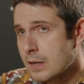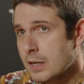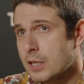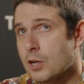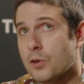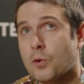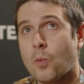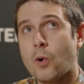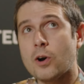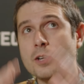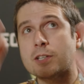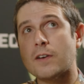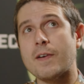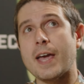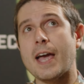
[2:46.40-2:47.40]
the
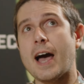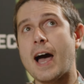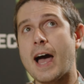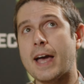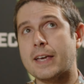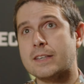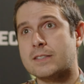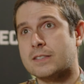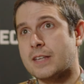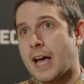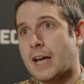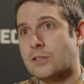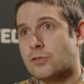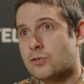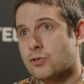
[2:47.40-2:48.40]
world of AI is
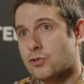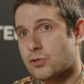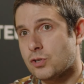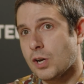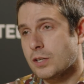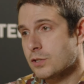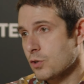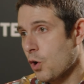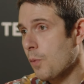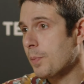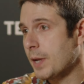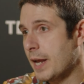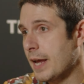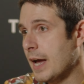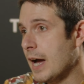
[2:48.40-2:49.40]
not just
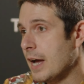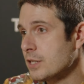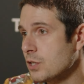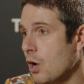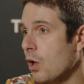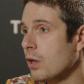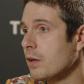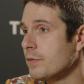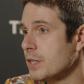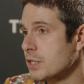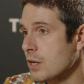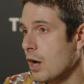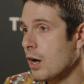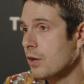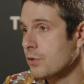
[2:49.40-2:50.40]
OpenAI. It's all of these
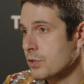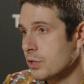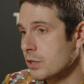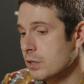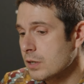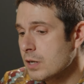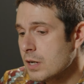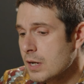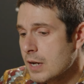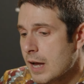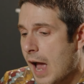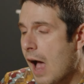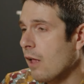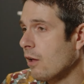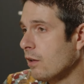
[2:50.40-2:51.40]
other
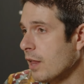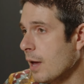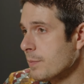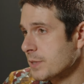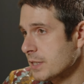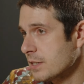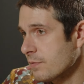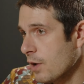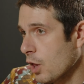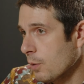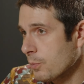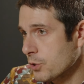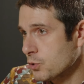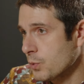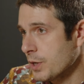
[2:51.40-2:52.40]
LLMs that
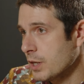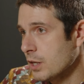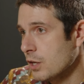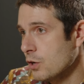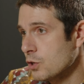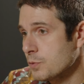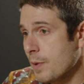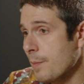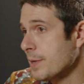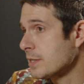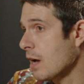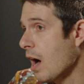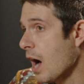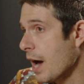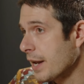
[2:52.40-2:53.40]
developers want to use. Maybe it's
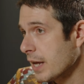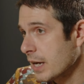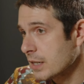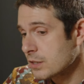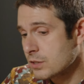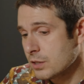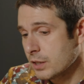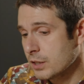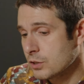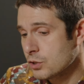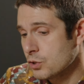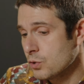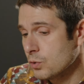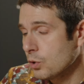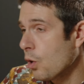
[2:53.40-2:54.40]
Onyx to
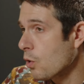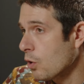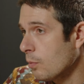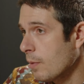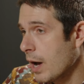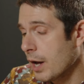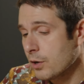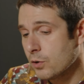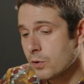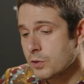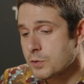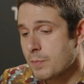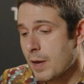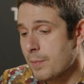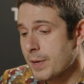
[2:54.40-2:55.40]
do local
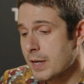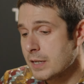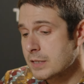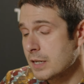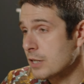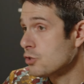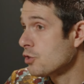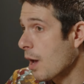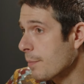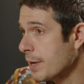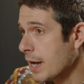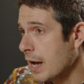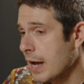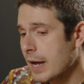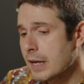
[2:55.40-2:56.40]
models. Maybe it's
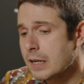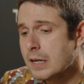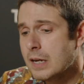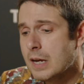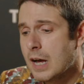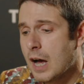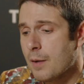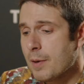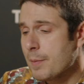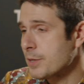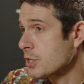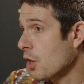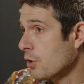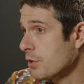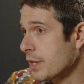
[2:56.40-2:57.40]
Gemini. Maybe
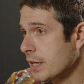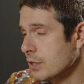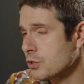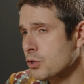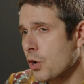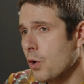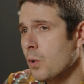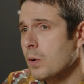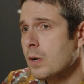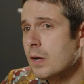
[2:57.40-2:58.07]
it's other things. So